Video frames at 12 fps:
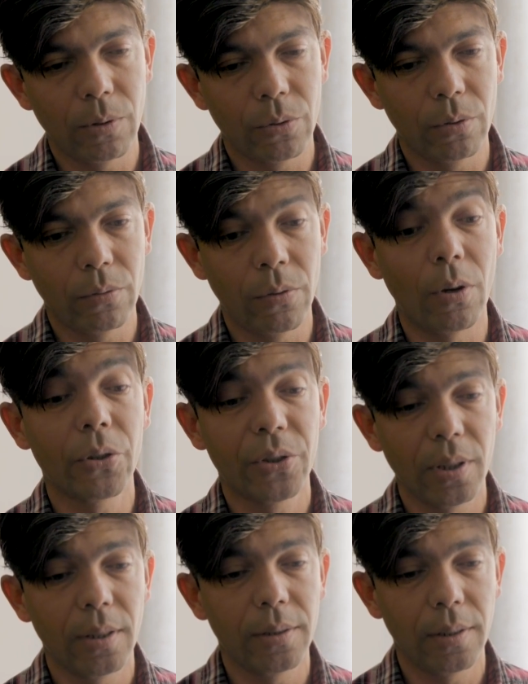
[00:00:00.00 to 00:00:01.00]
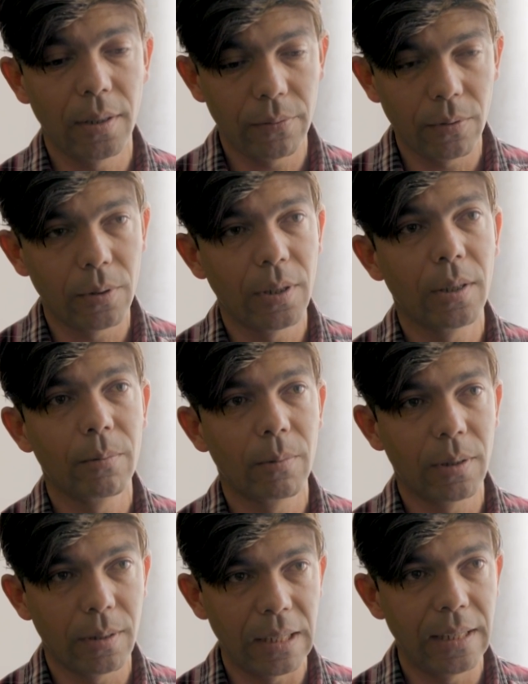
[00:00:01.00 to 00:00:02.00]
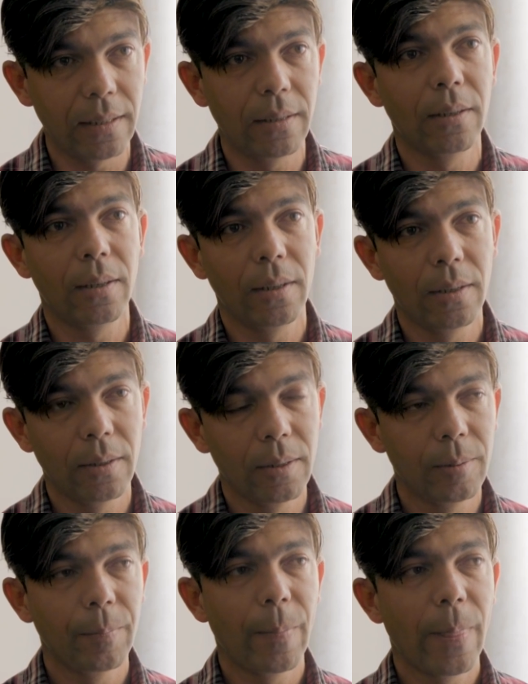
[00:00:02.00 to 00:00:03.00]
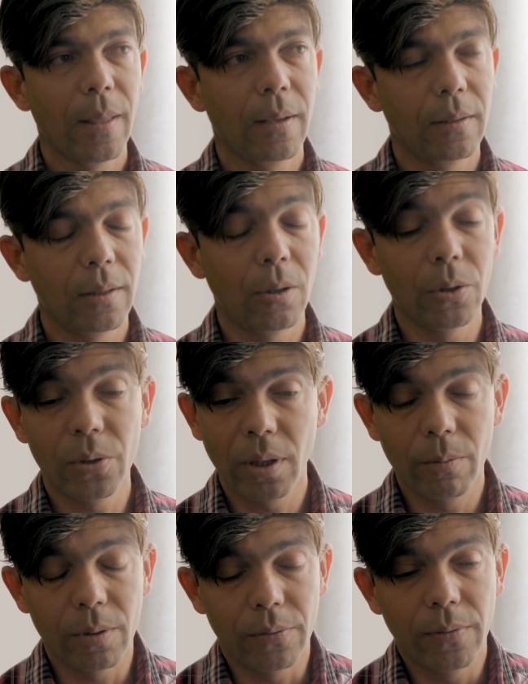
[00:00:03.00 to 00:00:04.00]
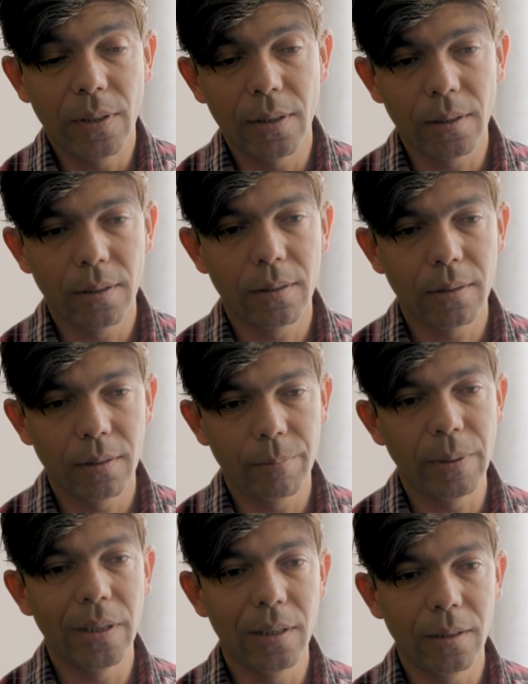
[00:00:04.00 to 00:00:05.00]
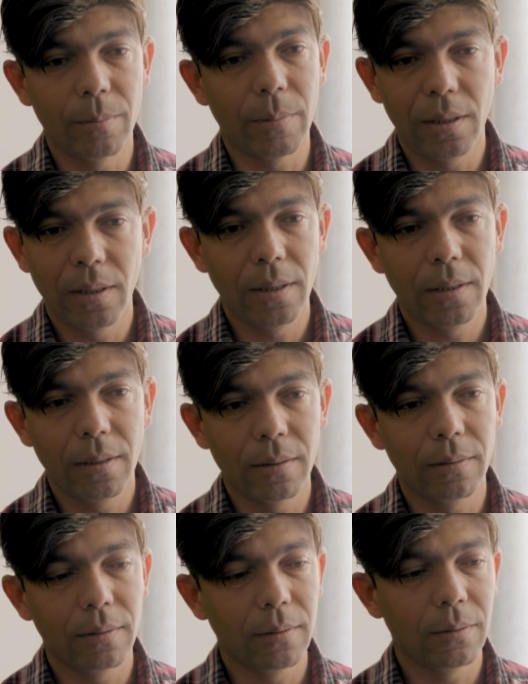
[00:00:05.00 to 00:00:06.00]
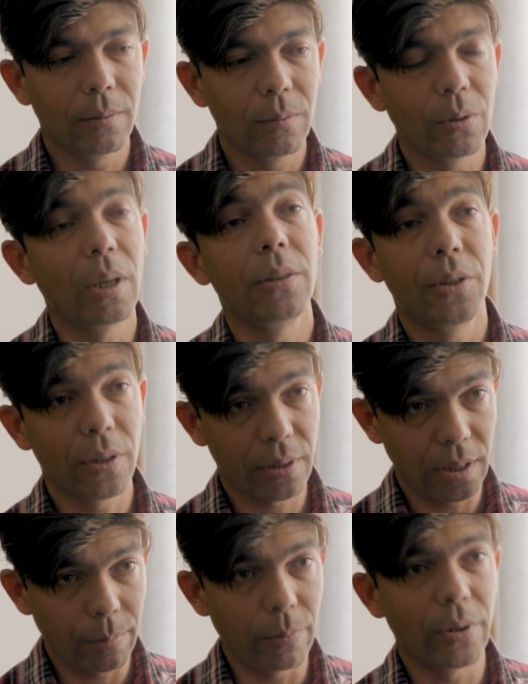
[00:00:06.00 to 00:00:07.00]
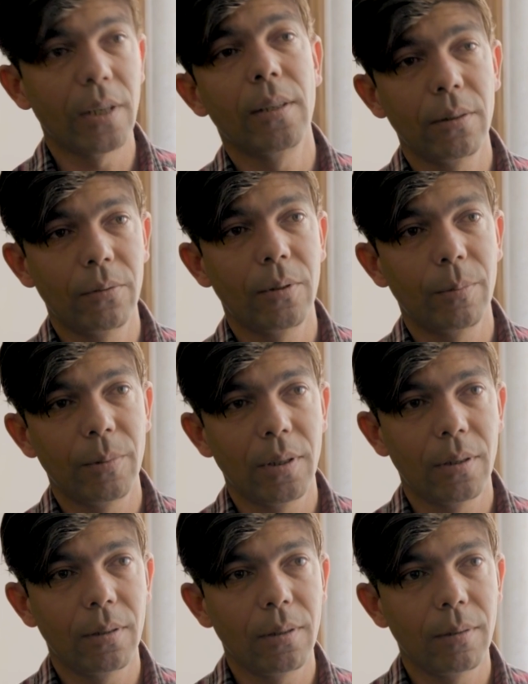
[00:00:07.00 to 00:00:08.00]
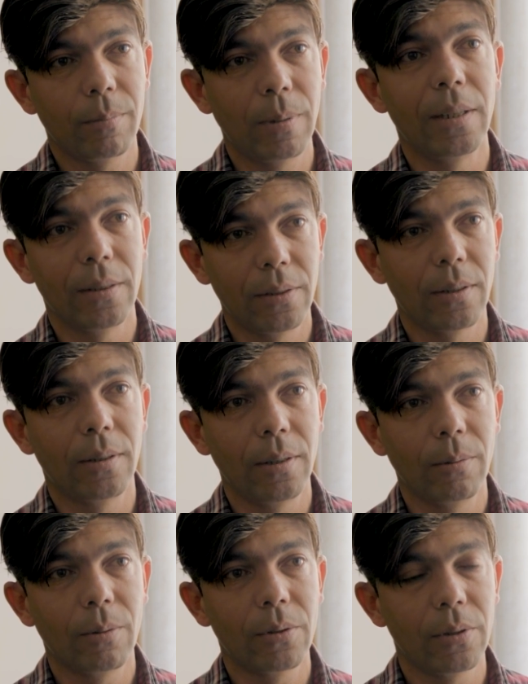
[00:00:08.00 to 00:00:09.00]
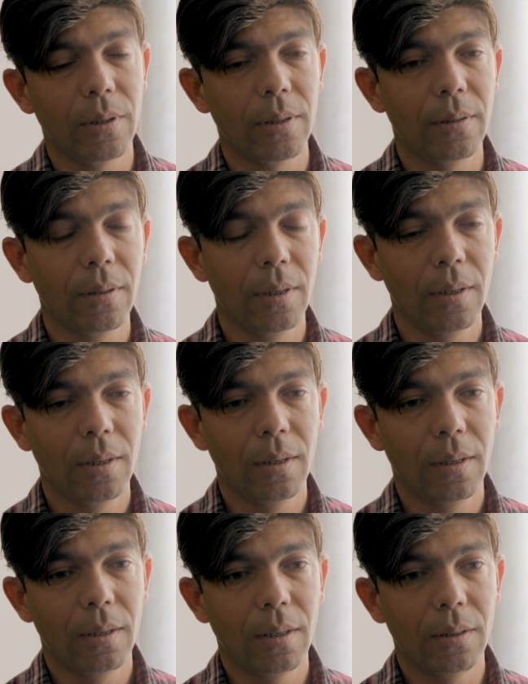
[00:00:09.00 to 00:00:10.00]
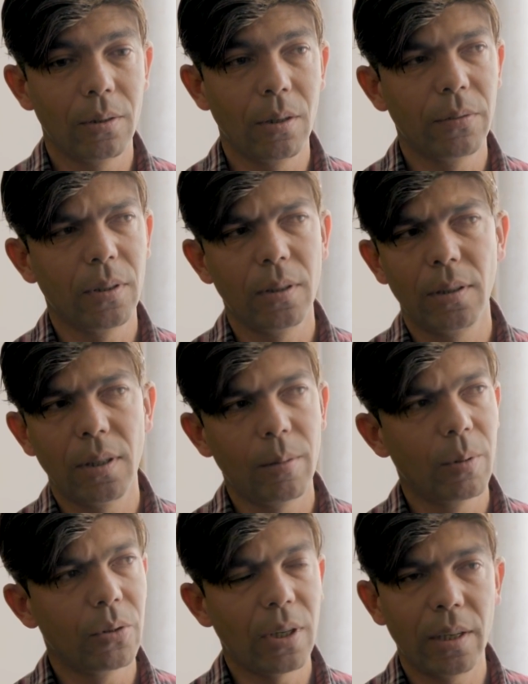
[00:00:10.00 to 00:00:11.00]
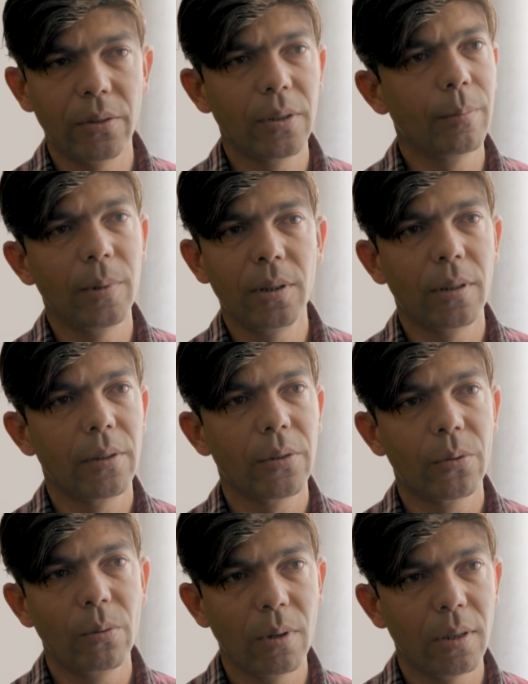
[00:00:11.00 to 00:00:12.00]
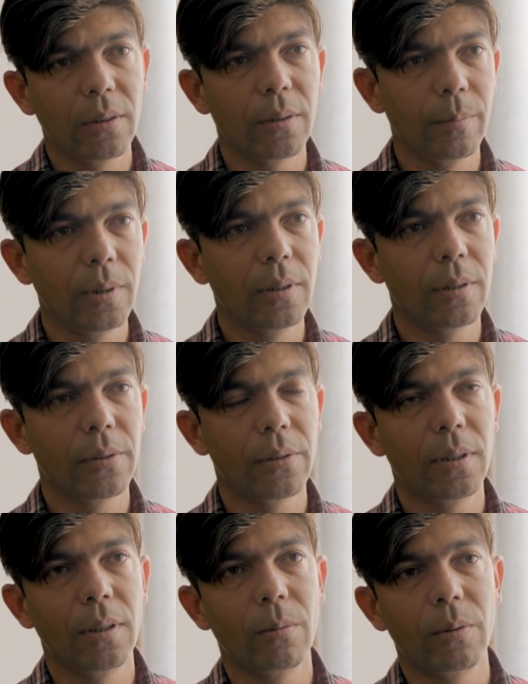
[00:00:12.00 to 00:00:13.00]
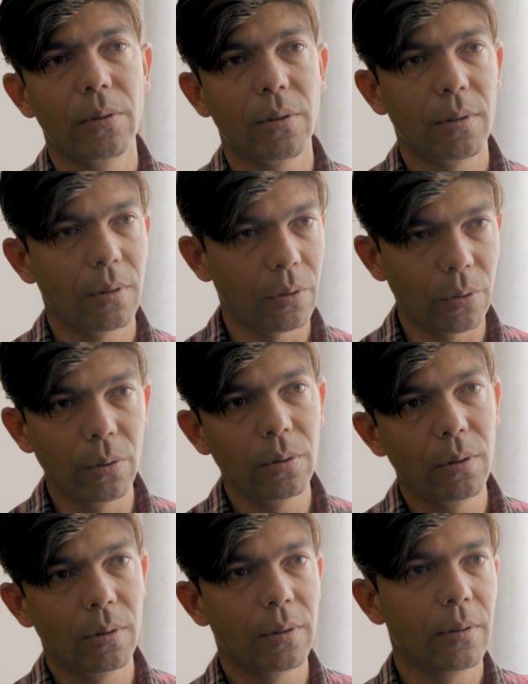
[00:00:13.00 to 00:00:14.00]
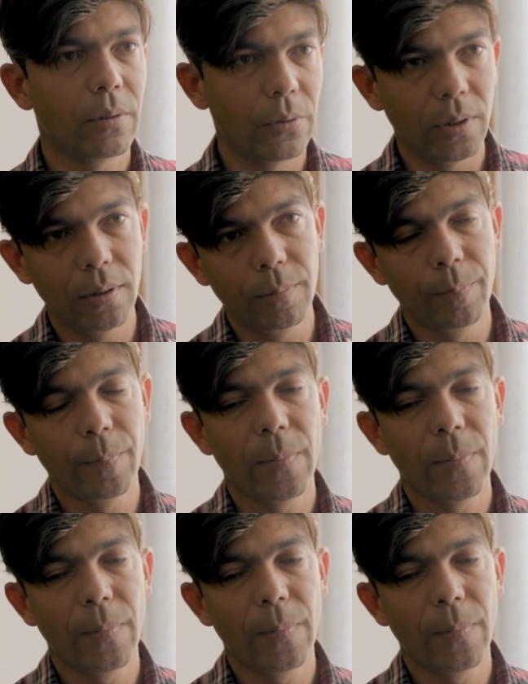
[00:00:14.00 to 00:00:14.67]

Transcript: so fortunately I fall down with leg, and also I was feeling pain in my leg, and so I just keep running from their place that they was there. And after about 100 meters, 200 meters, there was road, street,